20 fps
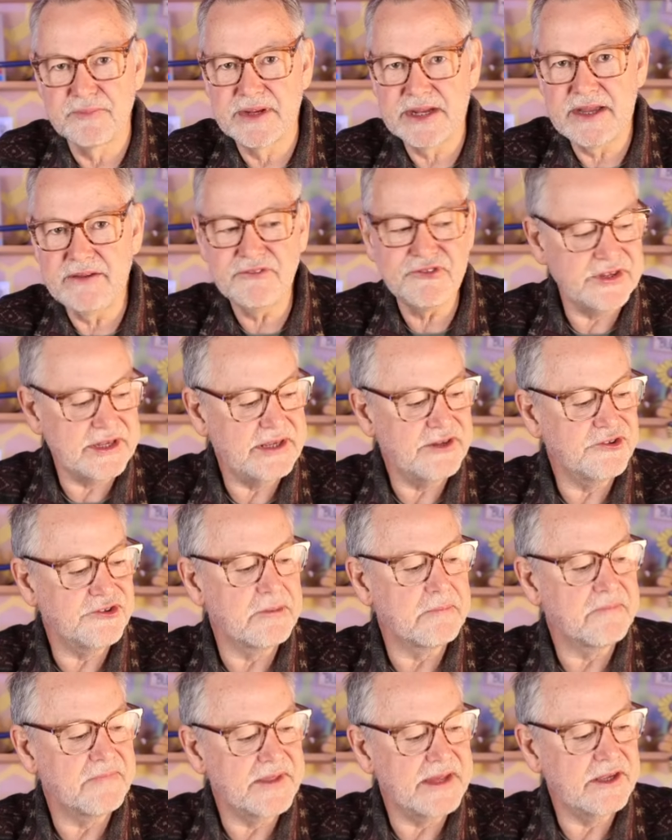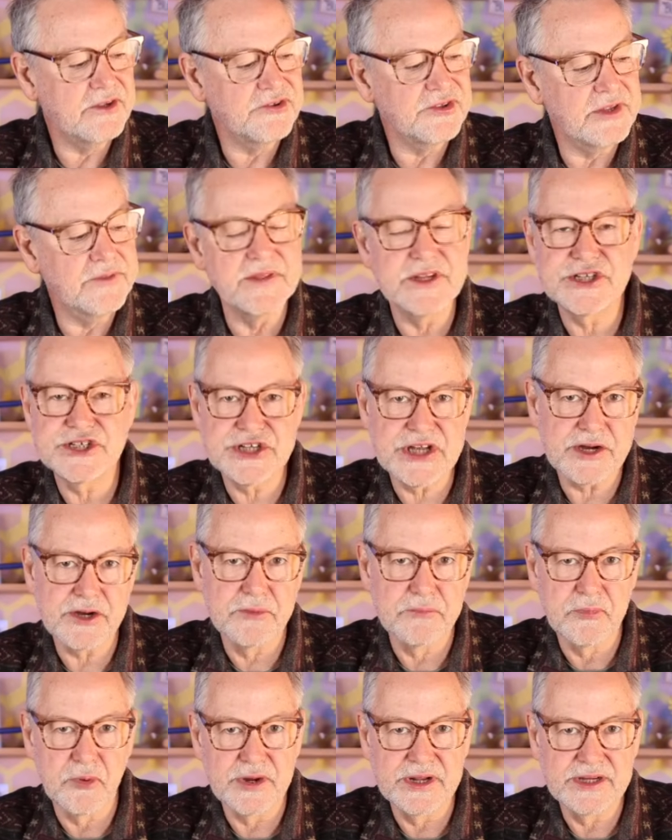but I've seen some things in the
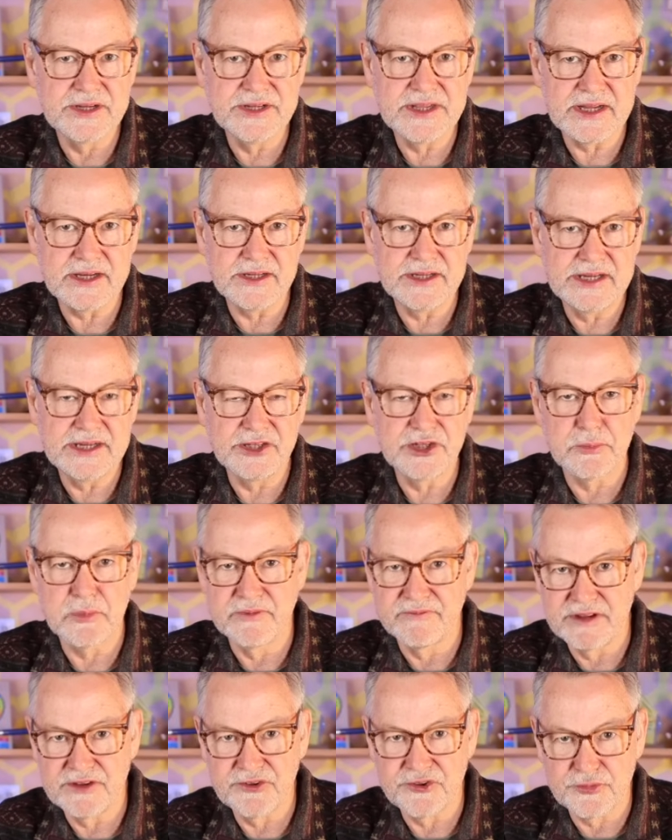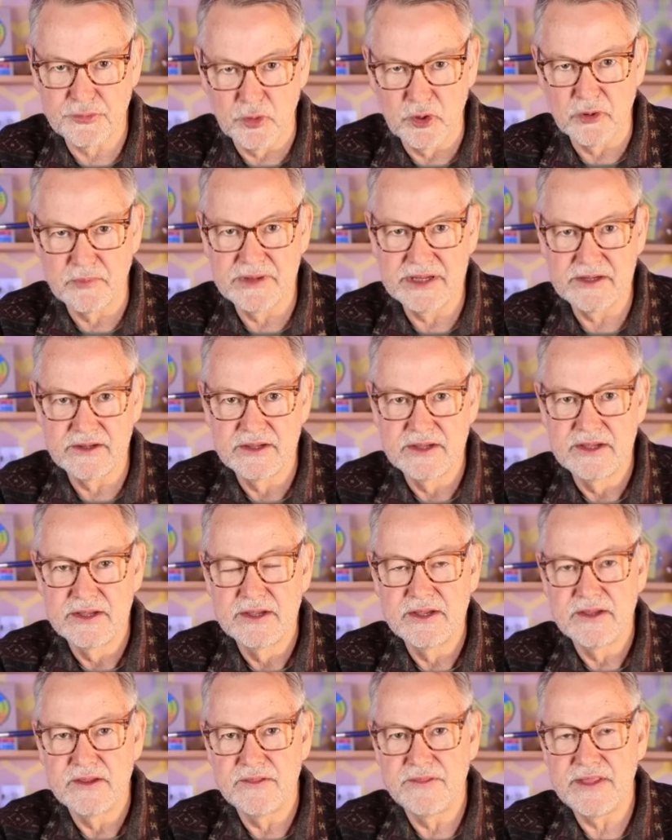checkerboarding technique to prevent swarming
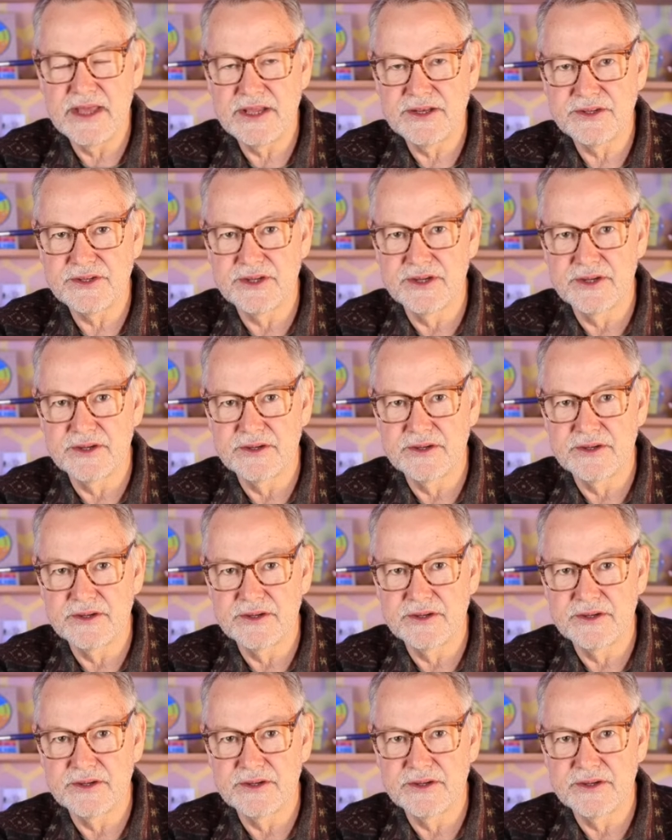that